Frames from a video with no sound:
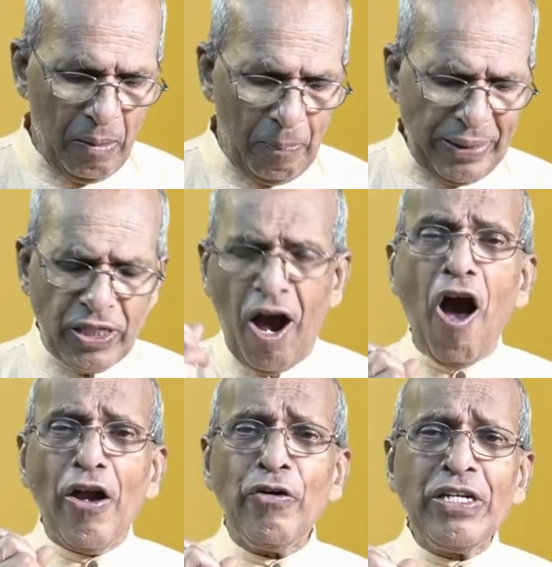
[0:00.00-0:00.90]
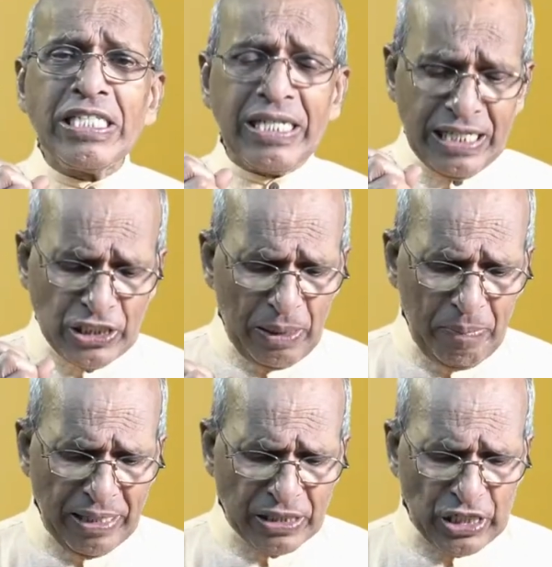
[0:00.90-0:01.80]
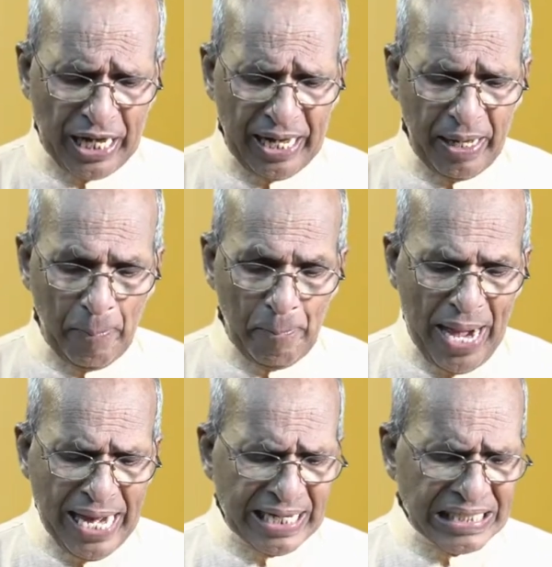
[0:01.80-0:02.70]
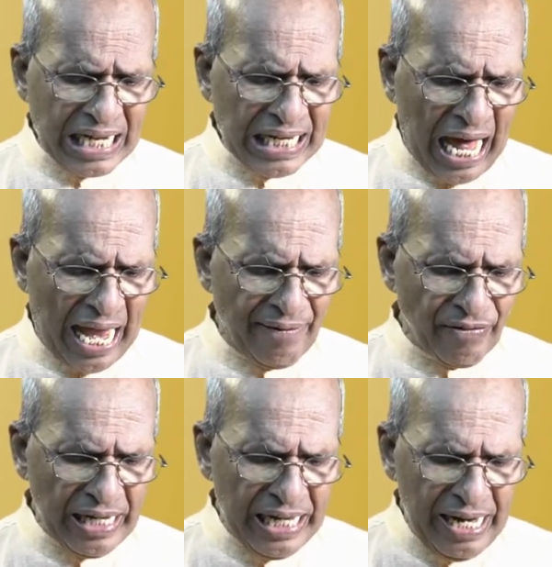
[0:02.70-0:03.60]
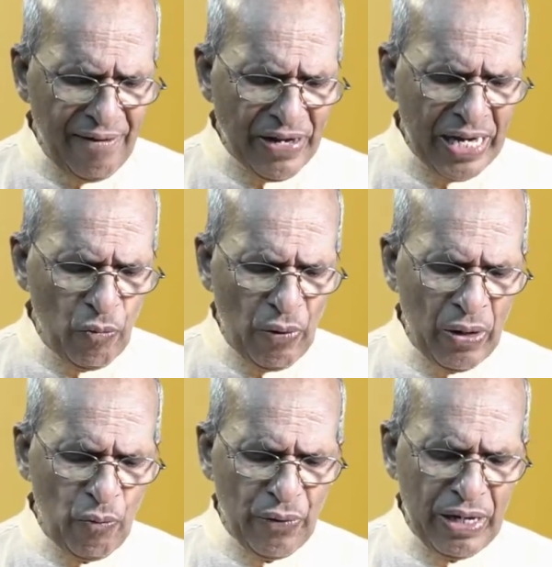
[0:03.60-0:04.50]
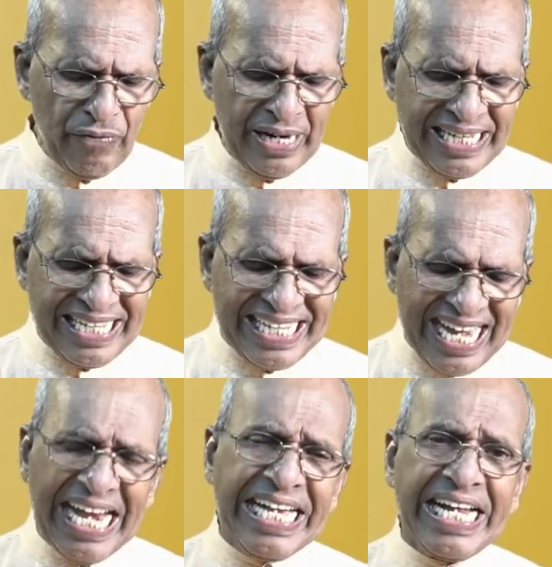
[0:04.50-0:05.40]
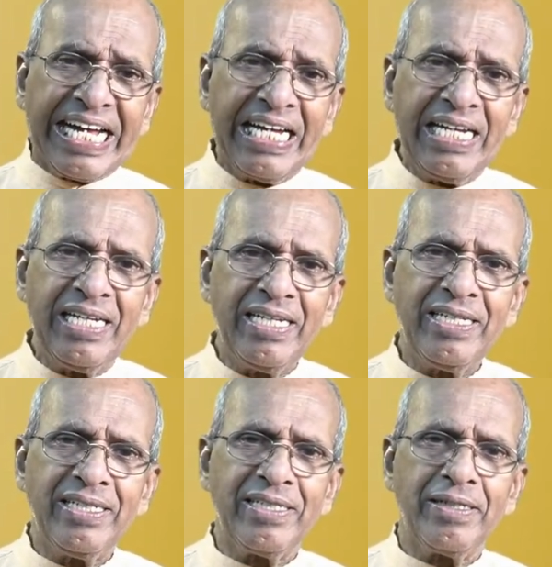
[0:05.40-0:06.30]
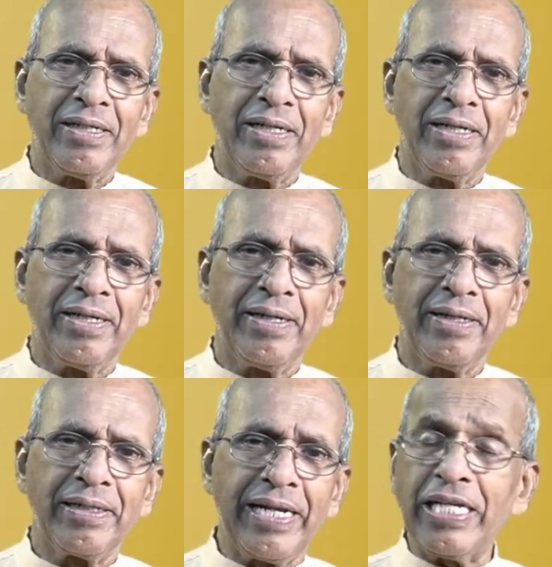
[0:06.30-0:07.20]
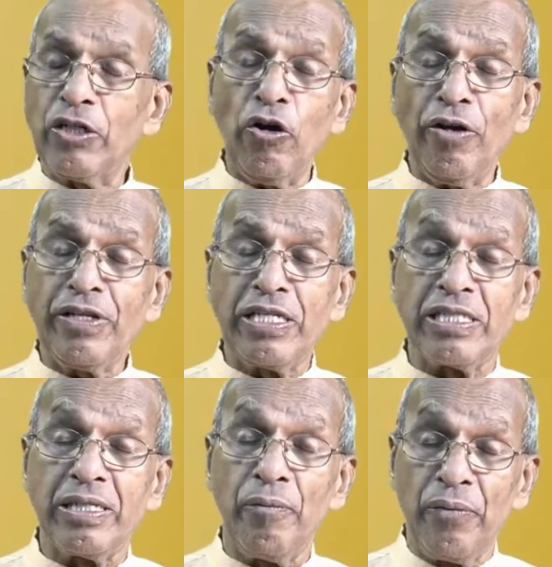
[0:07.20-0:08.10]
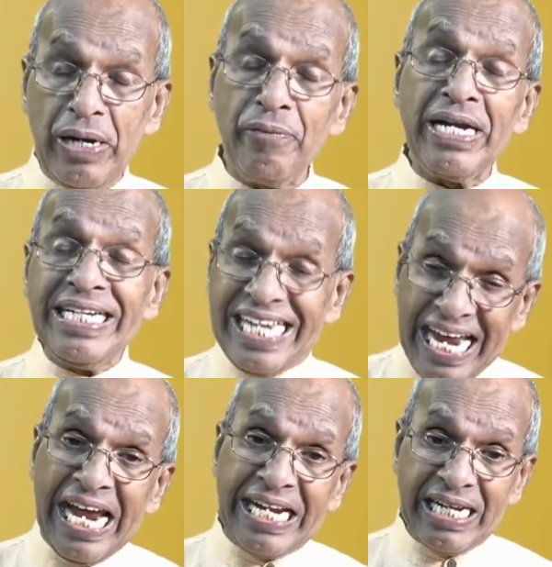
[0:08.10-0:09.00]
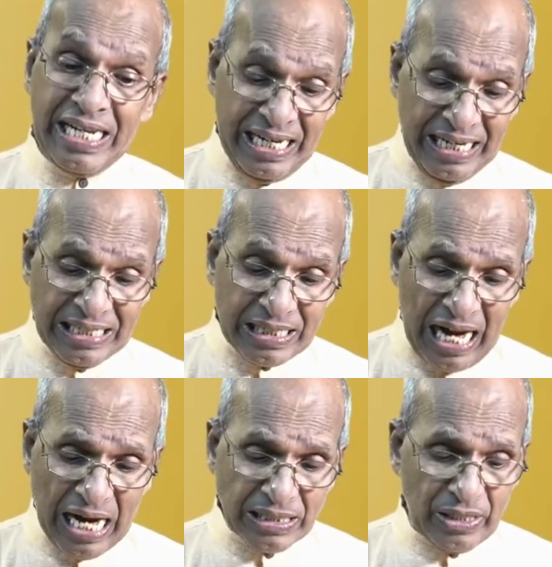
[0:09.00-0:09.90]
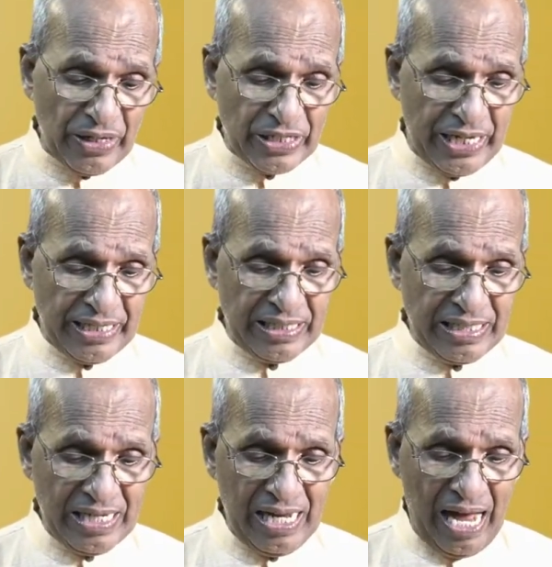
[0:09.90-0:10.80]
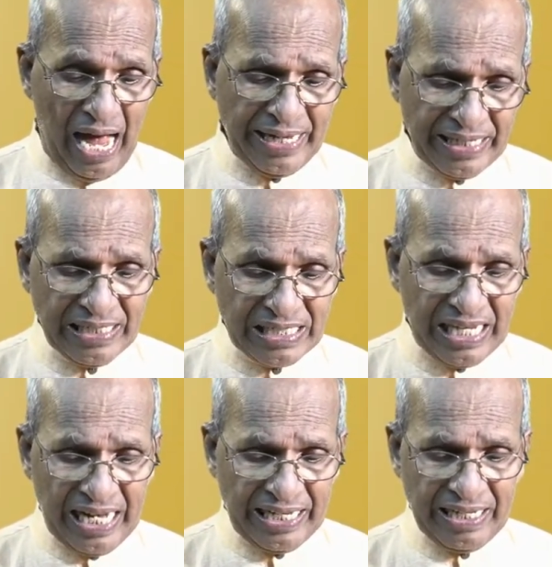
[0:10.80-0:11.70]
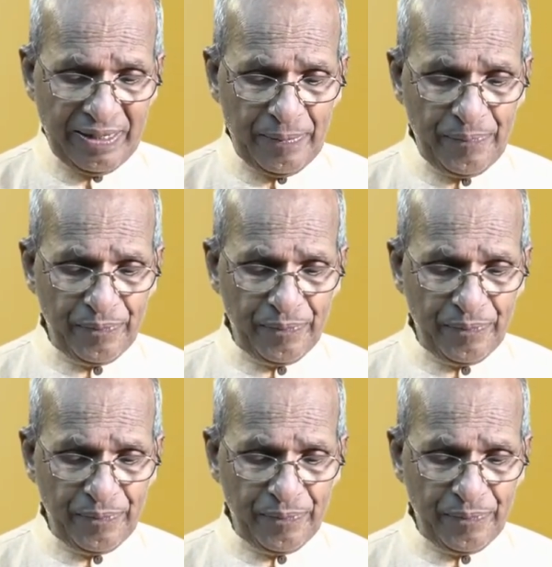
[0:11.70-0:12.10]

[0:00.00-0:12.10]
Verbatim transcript: But God, who is rich in mercy, made us alive, even when we were dead. Take note of this. We were dead in transgressions and in sin.